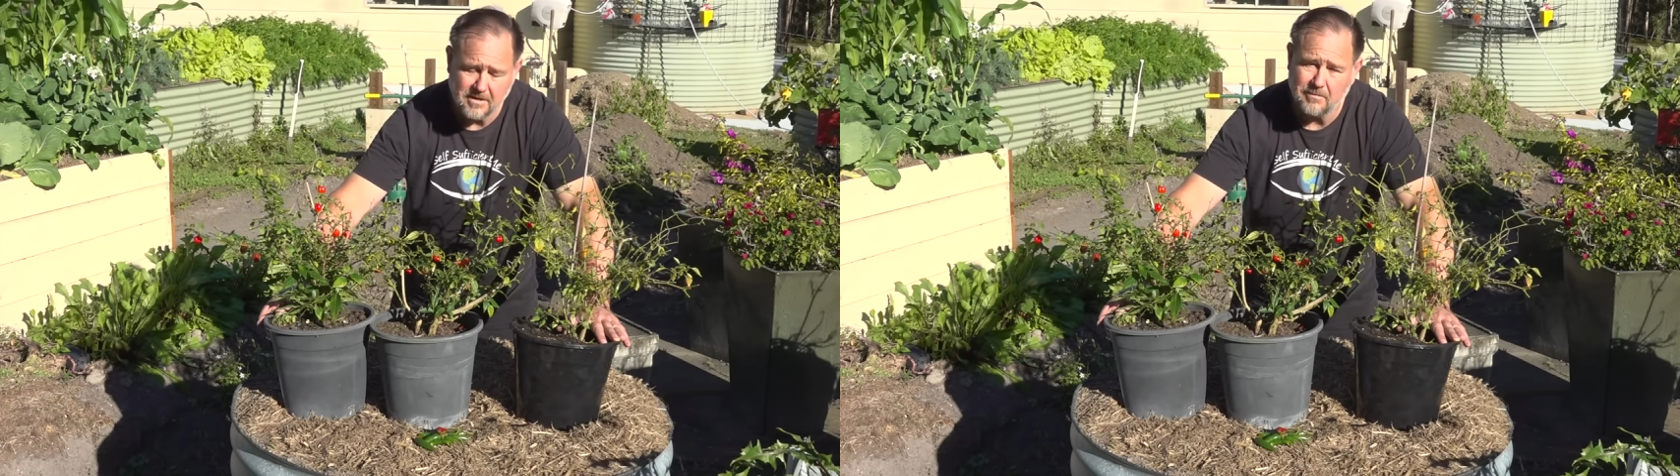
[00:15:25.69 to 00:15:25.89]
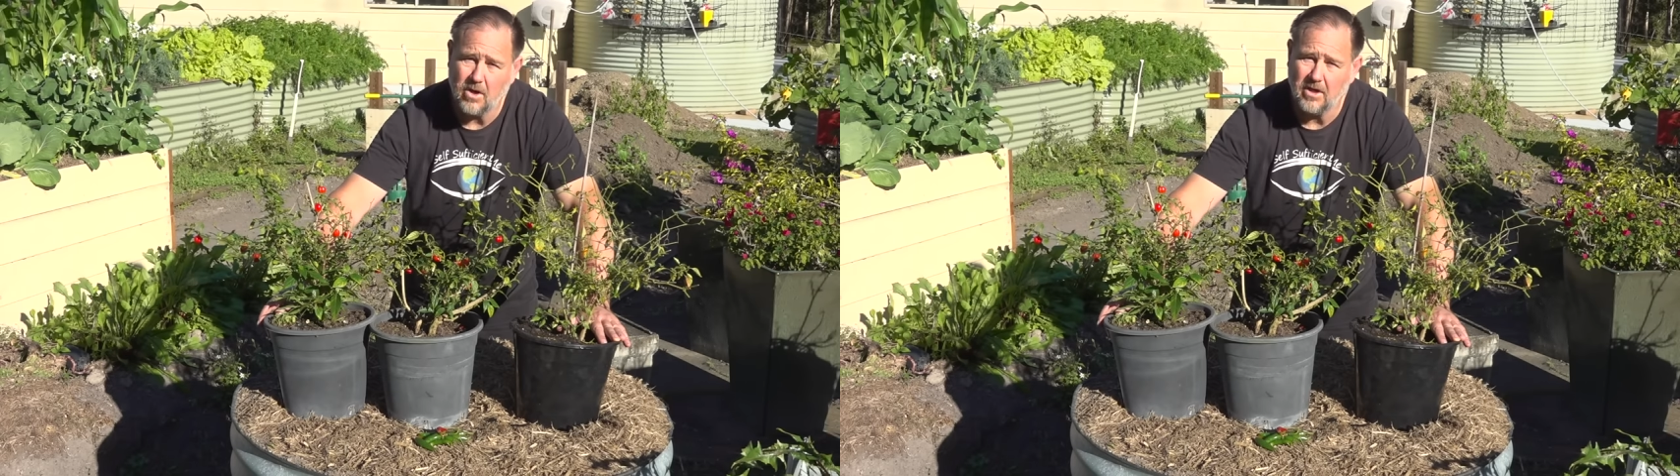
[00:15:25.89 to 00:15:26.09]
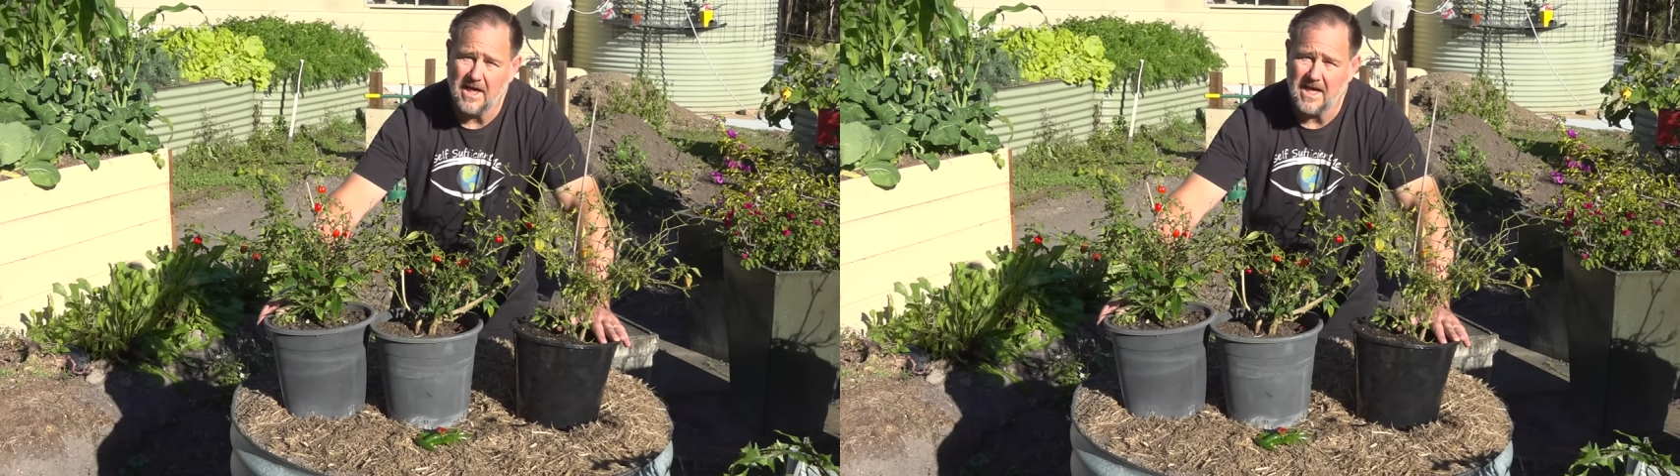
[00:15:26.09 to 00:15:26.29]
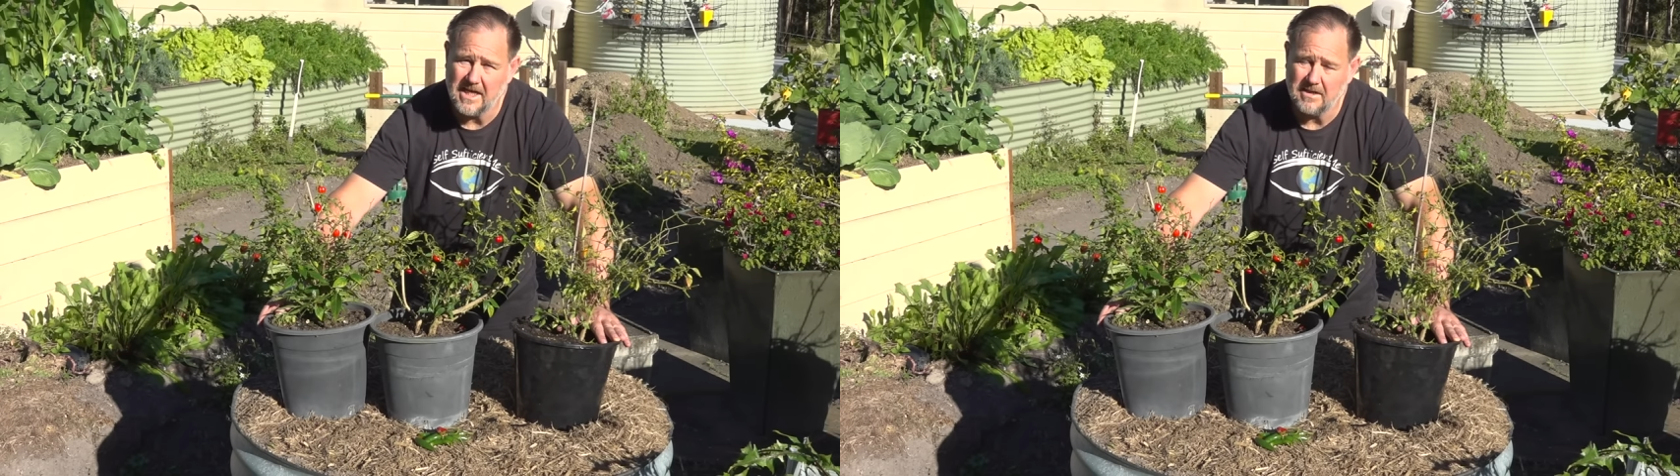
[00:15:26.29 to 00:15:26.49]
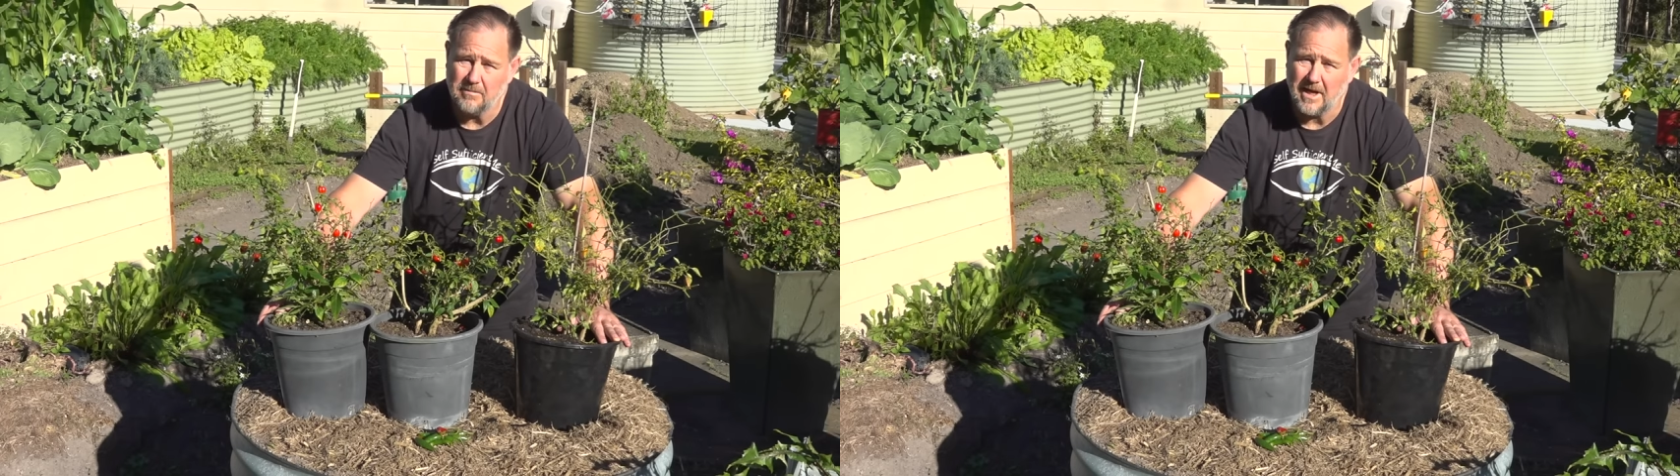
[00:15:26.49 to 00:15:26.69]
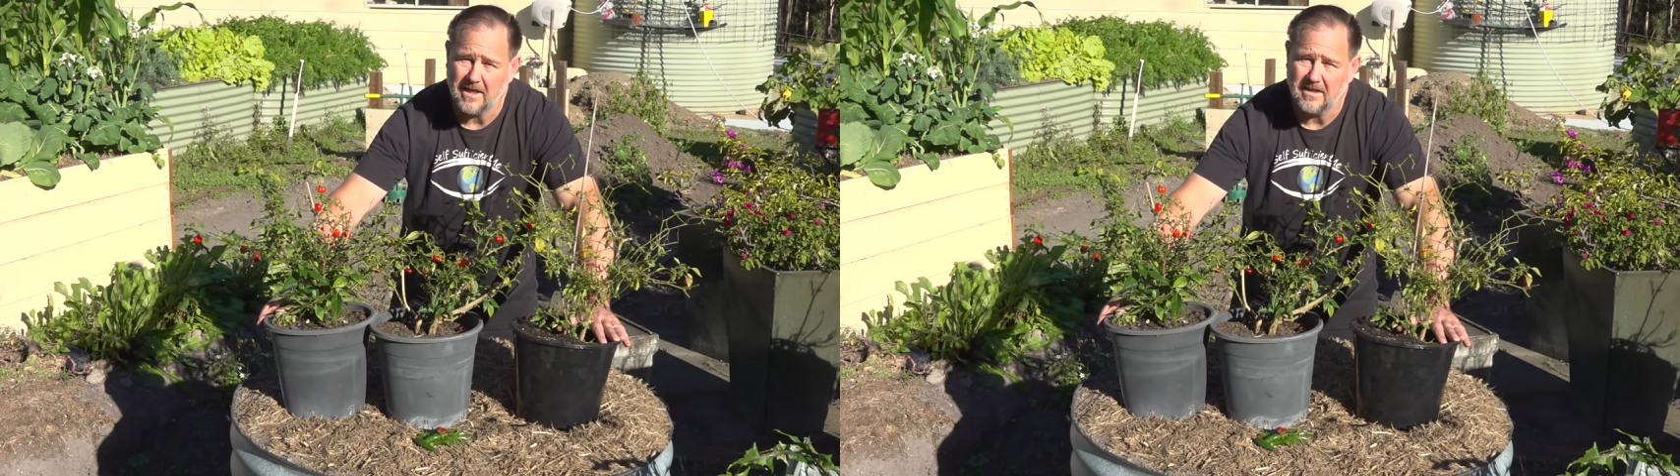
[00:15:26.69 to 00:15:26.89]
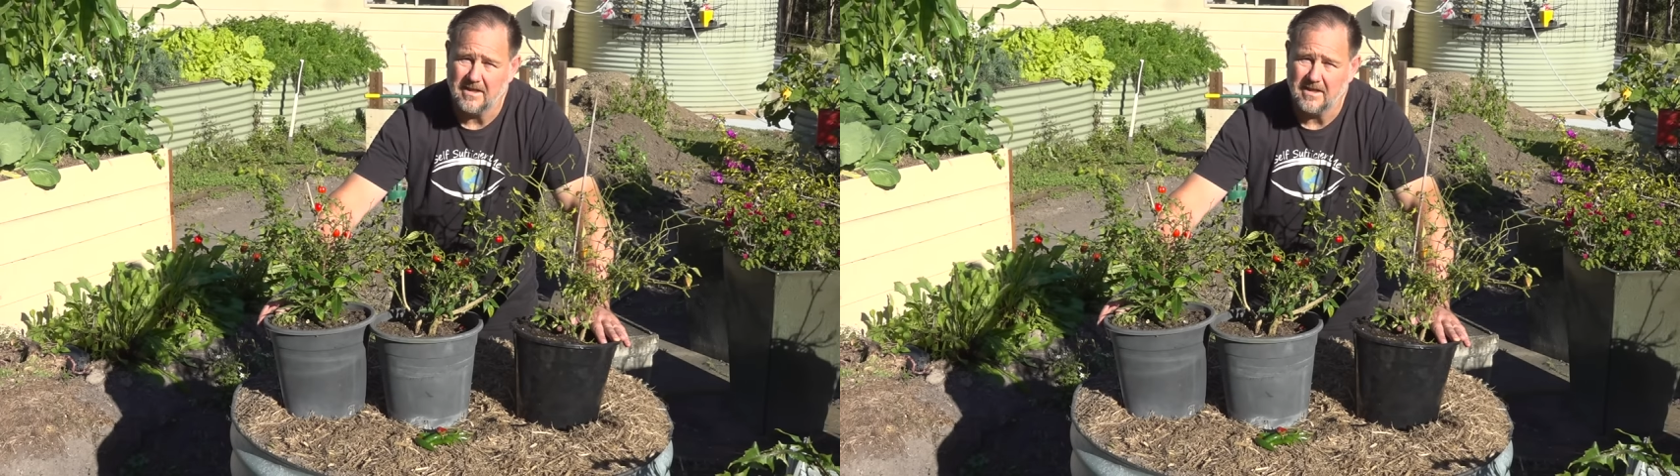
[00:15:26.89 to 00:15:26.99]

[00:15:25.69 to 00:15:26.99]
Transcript: them on a heat mat.